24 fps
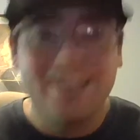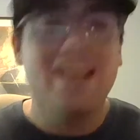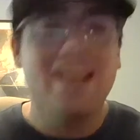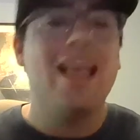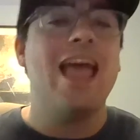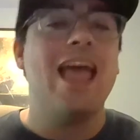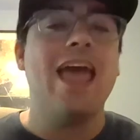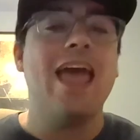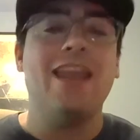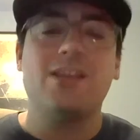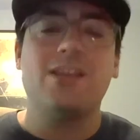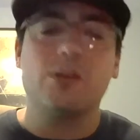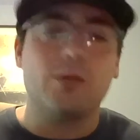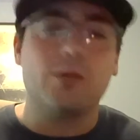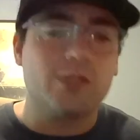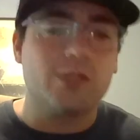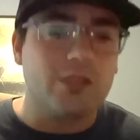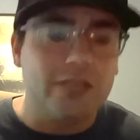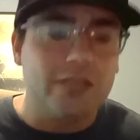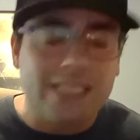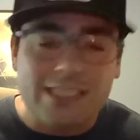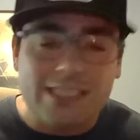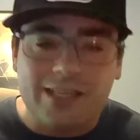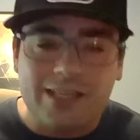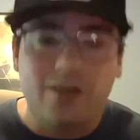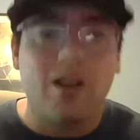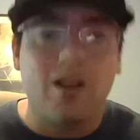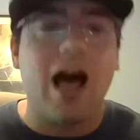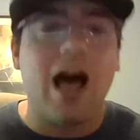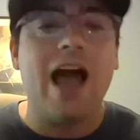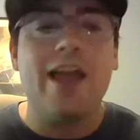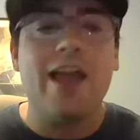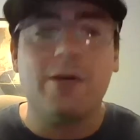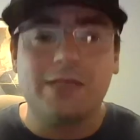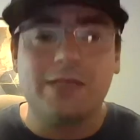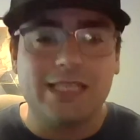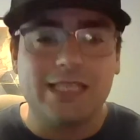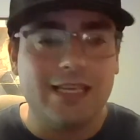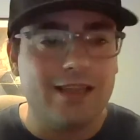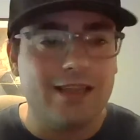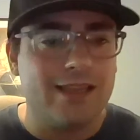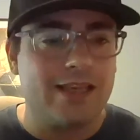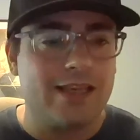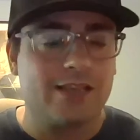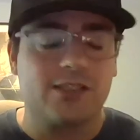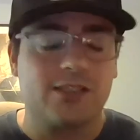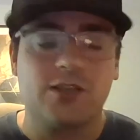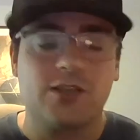And so it was these little IoT
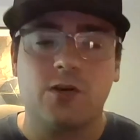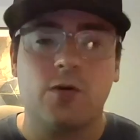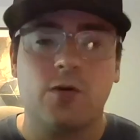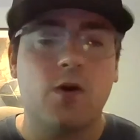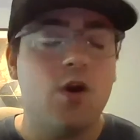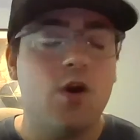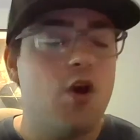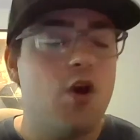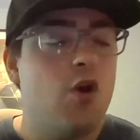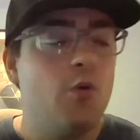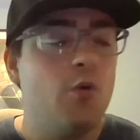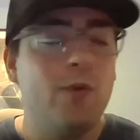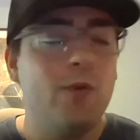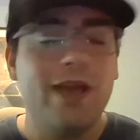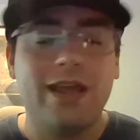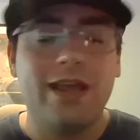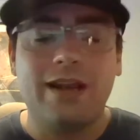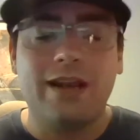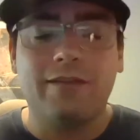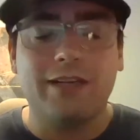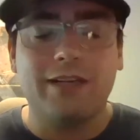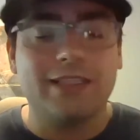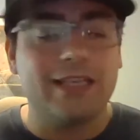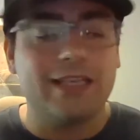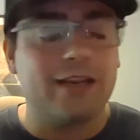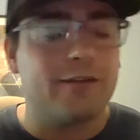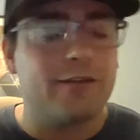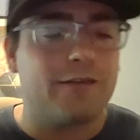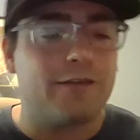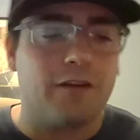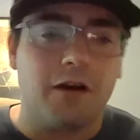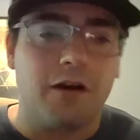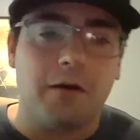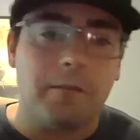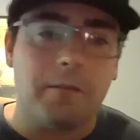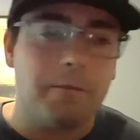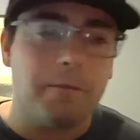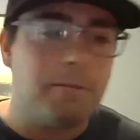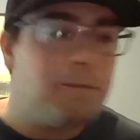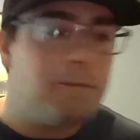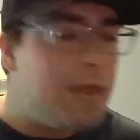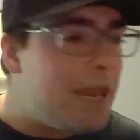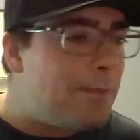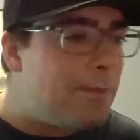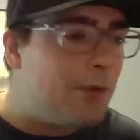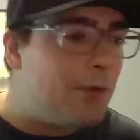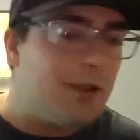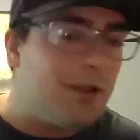things. So we had everything from
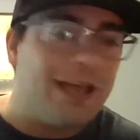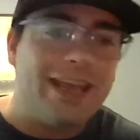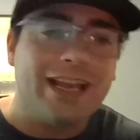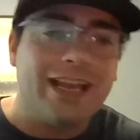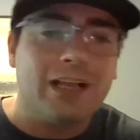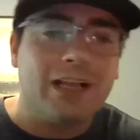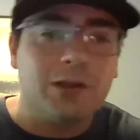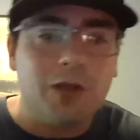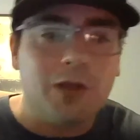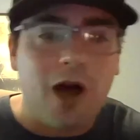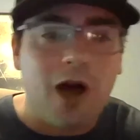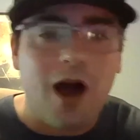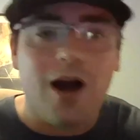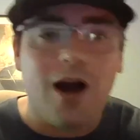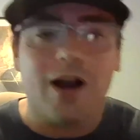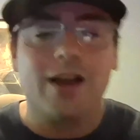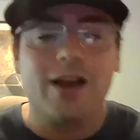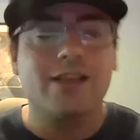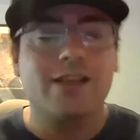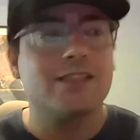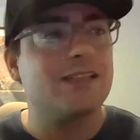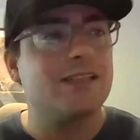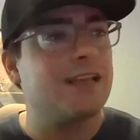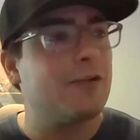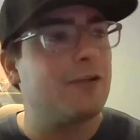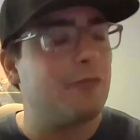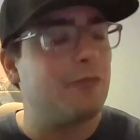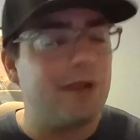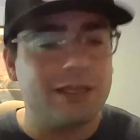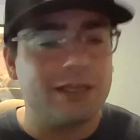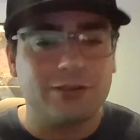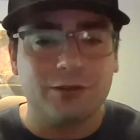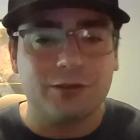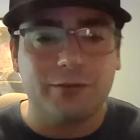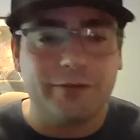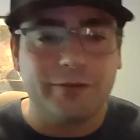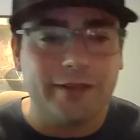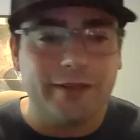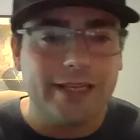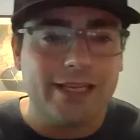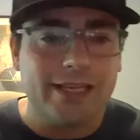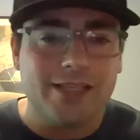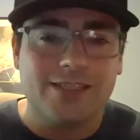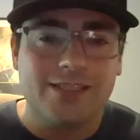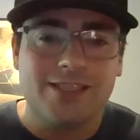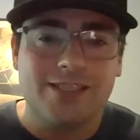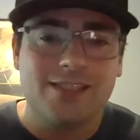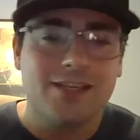people hitting logs at rental
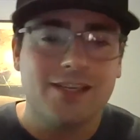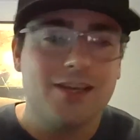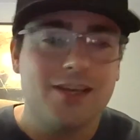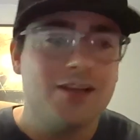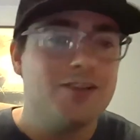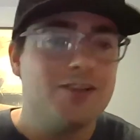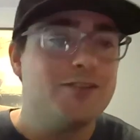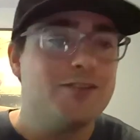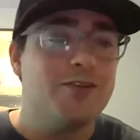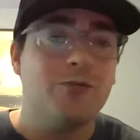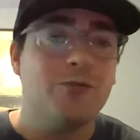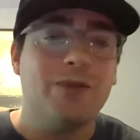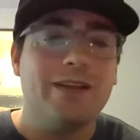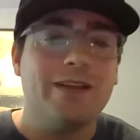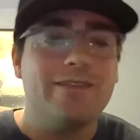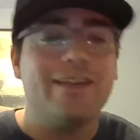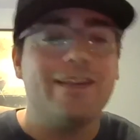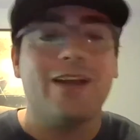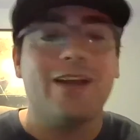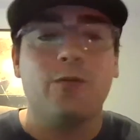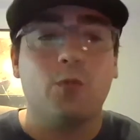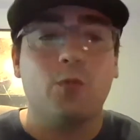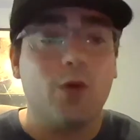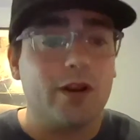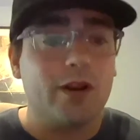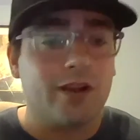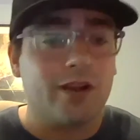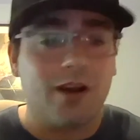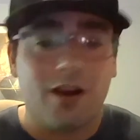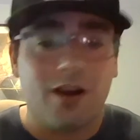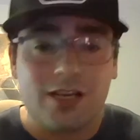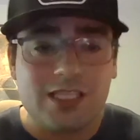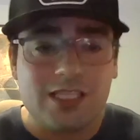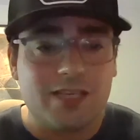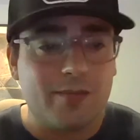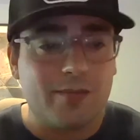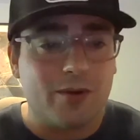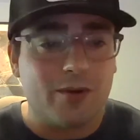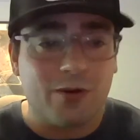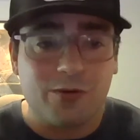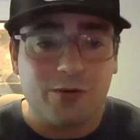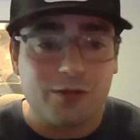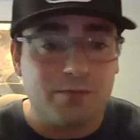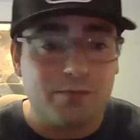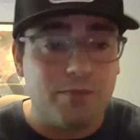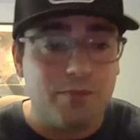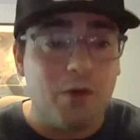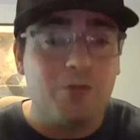fleets to we even had one customer
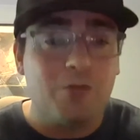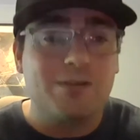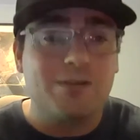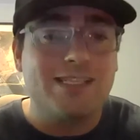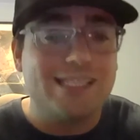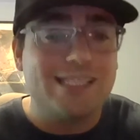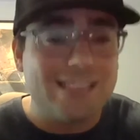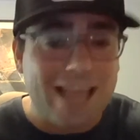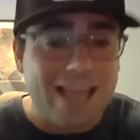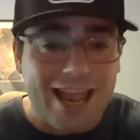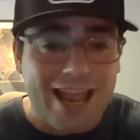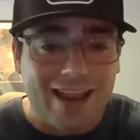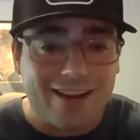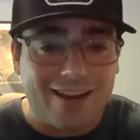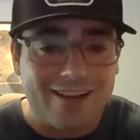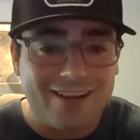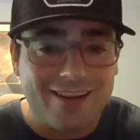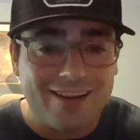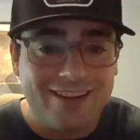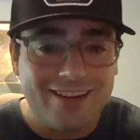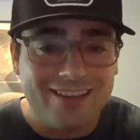whose boat sank.